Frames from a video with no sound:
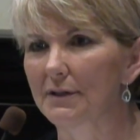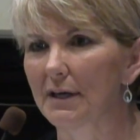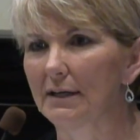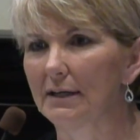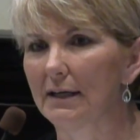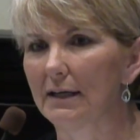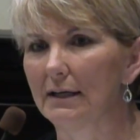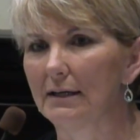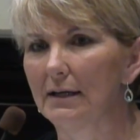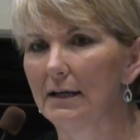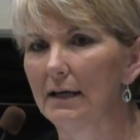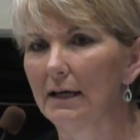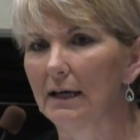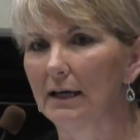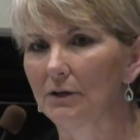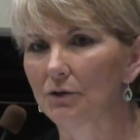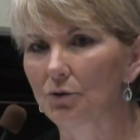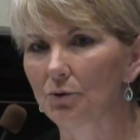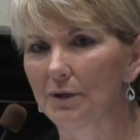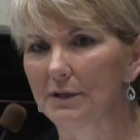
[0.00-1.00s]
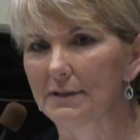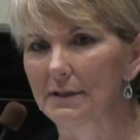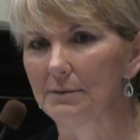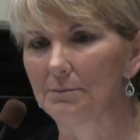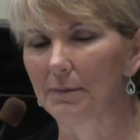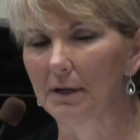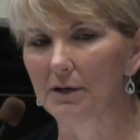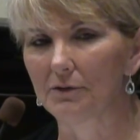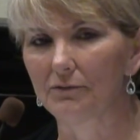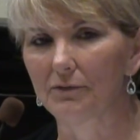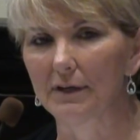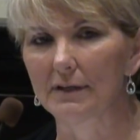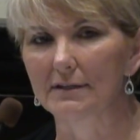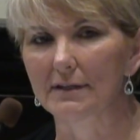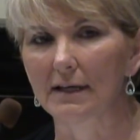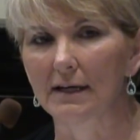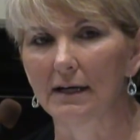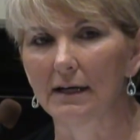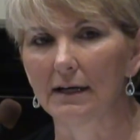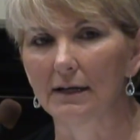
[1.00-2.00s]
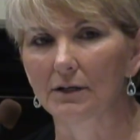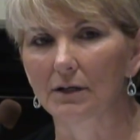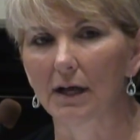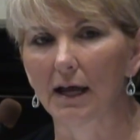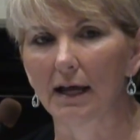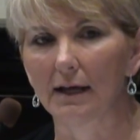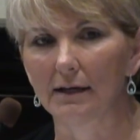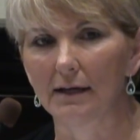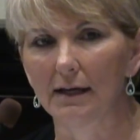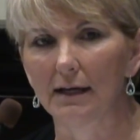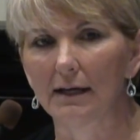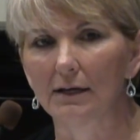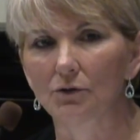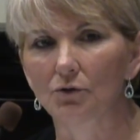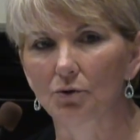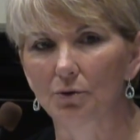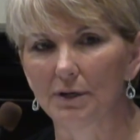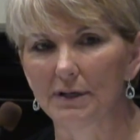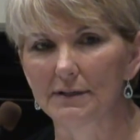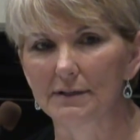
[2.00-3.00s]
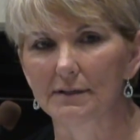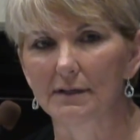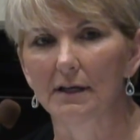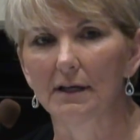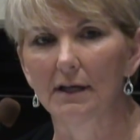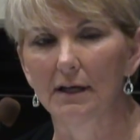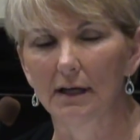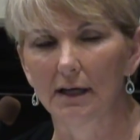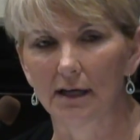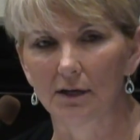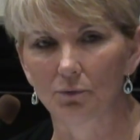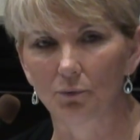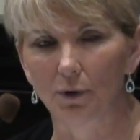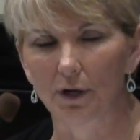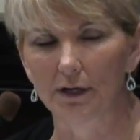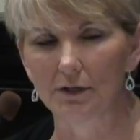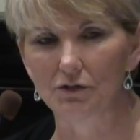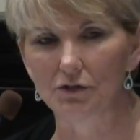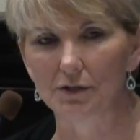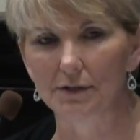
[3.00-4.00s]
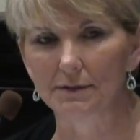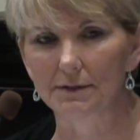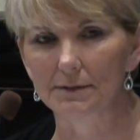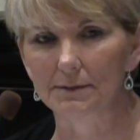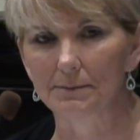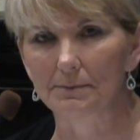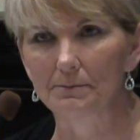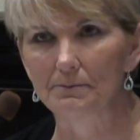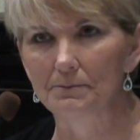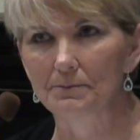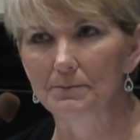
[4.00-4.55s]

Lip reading: They need increase in benefits and an increase in wages.